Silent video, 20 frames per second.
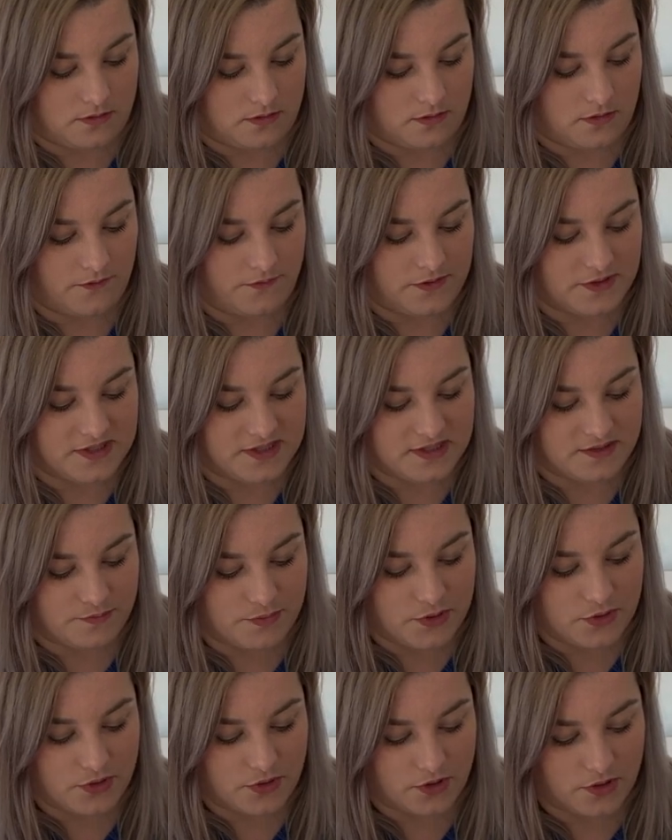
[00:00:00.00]
of the
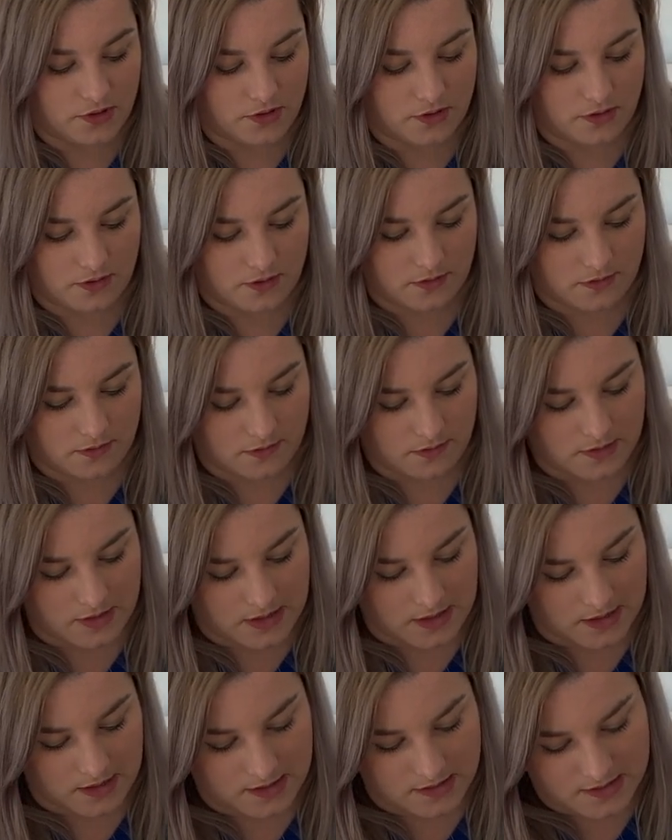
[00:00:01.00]
spoon
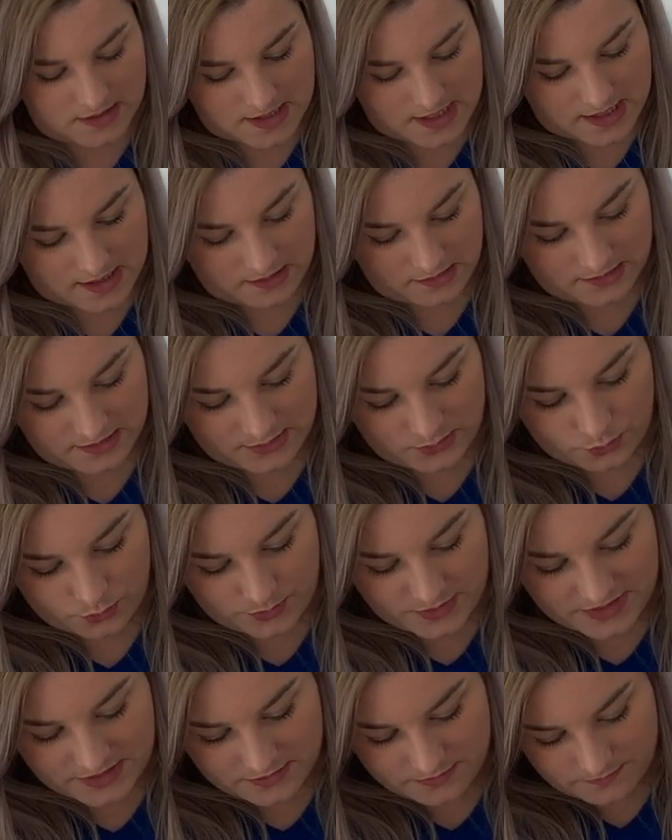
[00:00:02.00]
and add a little
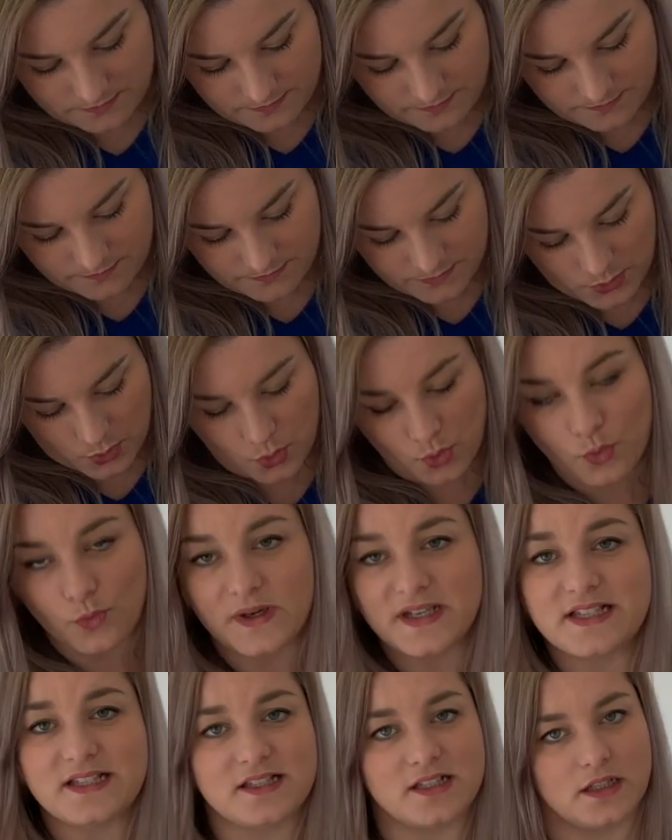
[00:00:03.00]
bit.
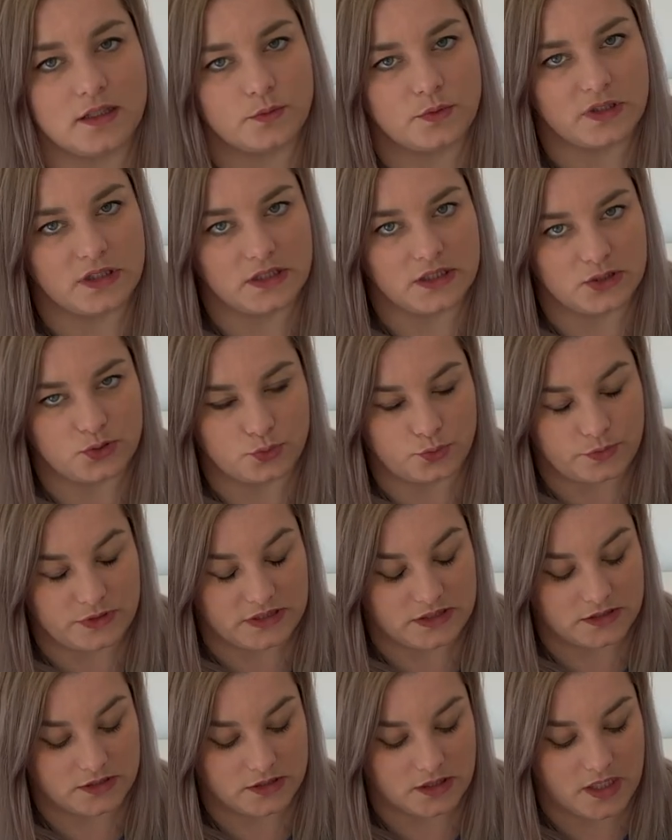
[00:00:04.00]
Always start with a little
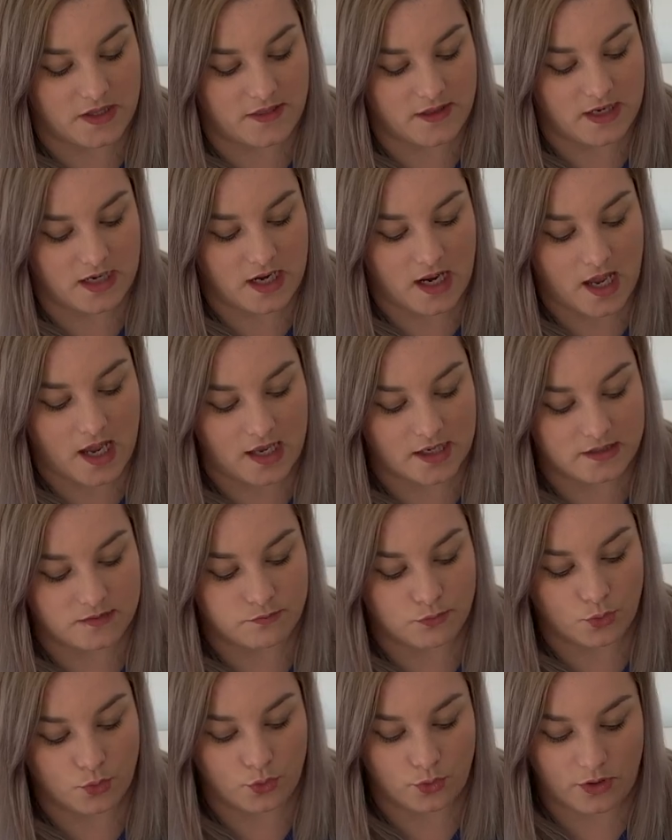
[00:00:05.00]
bit and then add
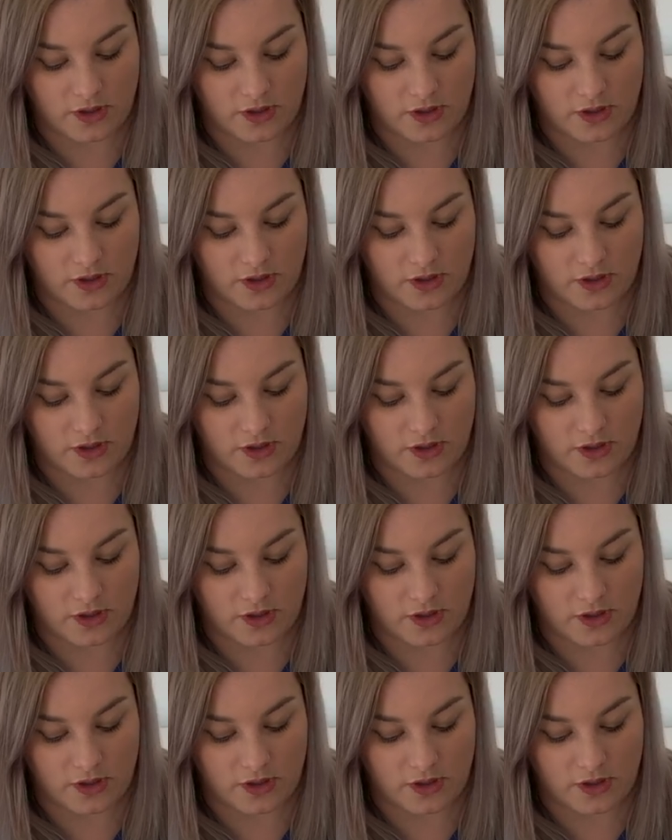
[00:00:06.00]
more